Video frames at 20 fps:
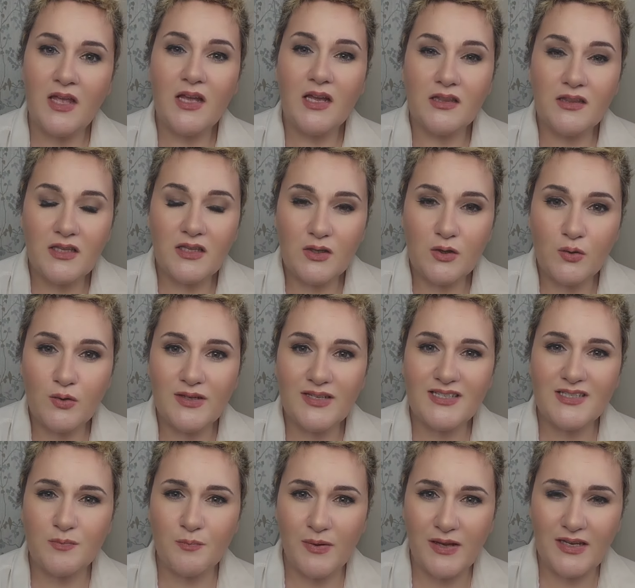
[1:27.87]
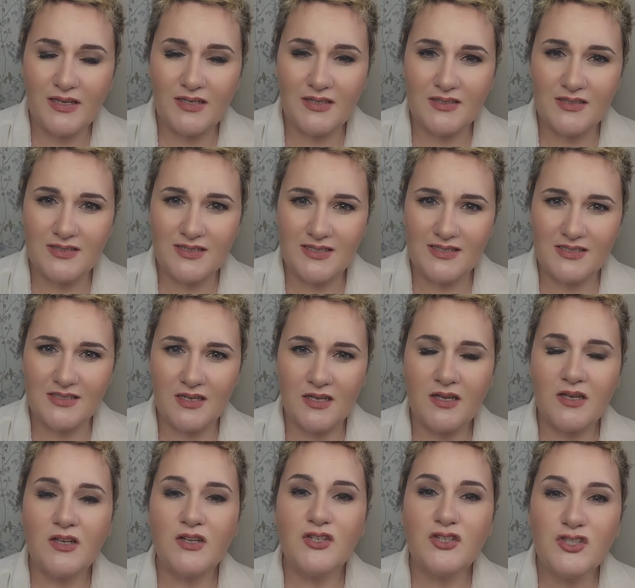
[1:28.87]
and that your experiences
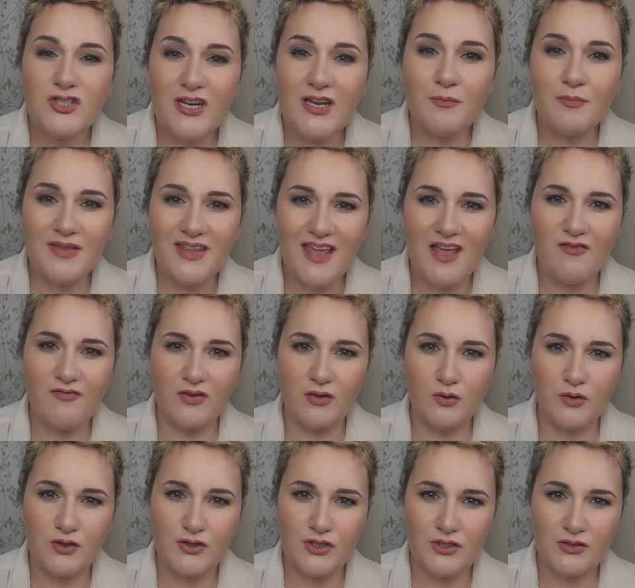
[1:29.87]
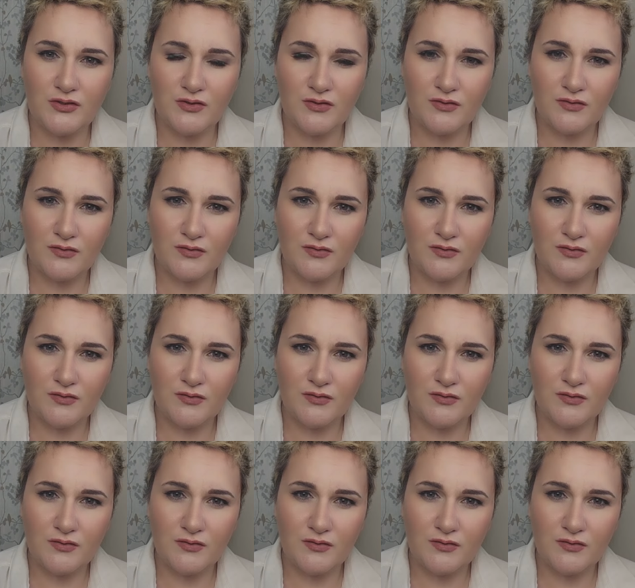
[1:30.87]
shape the evolution